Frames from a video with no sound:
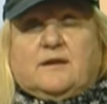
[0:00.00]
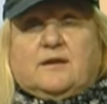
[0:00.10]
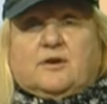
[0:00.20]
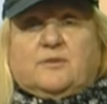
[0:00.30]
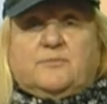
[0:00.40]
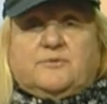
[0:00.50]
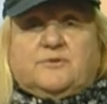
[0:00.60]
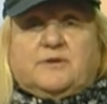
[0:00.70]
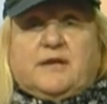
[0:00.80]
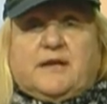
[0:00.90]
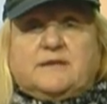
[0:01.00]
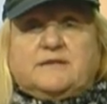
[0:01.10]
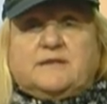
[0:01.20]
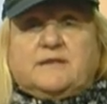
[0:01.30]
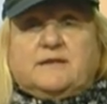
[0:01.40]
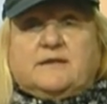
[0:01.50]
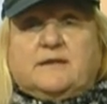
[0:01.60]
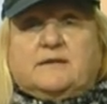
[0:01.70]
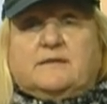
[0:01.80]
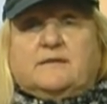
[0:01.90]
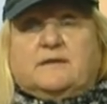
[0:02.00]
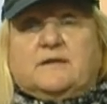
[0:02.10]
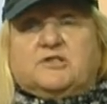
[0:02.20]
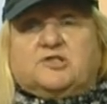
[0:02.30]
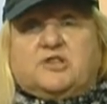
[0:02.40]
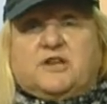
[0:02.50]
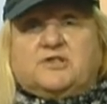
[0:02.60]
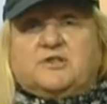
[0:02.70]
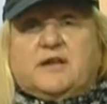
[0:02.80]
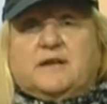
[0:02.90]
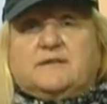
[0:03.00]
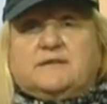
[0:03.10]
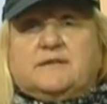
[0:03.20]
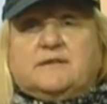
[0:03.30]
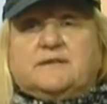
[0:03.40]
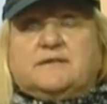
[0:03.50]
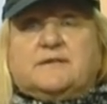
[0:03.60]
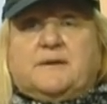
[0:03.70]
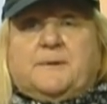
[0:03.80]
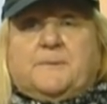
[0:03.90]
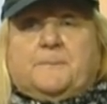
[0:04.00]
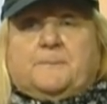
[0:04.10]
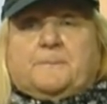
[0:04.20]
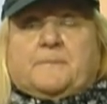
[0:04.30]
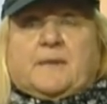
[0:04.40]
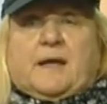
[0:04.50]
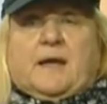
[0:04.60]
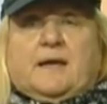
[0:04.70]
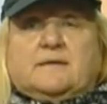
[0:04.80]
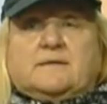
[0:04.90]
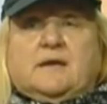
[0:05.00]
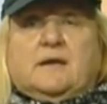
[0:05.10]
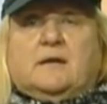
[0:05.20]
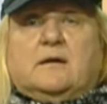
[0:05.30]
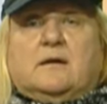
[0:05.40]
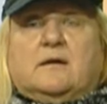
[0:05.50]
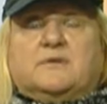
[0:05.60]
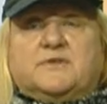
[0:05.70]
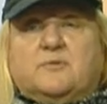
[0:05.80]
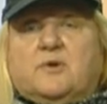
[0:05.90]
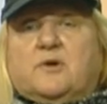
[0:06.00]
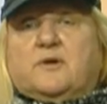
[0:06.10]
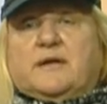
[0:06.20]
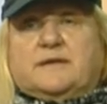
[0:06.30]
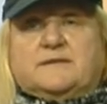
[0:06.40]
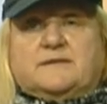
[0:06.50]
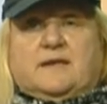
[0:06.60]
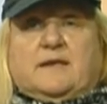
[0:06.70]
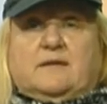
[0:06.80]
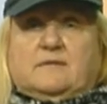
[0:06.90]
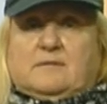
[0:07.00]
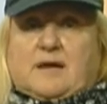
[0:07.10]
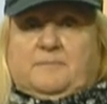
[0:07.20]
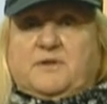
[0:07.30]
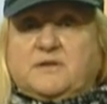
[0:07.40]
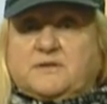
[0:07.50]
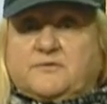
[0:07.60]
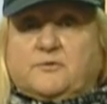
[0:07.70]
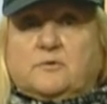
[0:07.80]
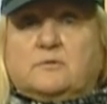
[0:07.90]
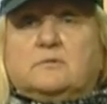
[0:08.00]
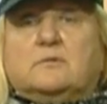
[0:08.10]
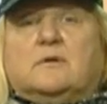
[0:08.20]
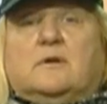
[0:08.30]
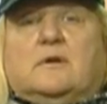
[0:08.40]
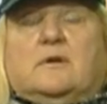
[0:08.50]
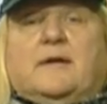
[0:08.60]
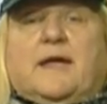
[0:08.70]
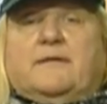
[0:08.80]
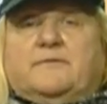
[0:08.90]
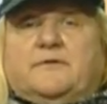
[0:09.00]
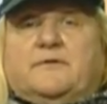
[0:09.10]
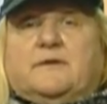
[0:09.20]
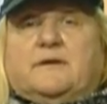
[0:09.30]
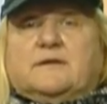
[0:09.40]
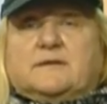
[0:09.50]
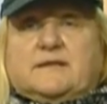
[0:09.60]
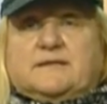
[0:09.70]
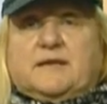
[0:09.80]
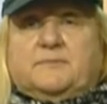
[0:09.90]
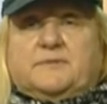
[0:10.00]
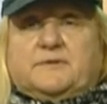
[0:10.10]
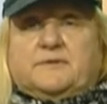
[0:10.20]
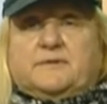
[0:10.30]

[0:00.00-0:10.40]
communicating and exchanging ideas. And so long as they are peaceful, everything is accepted.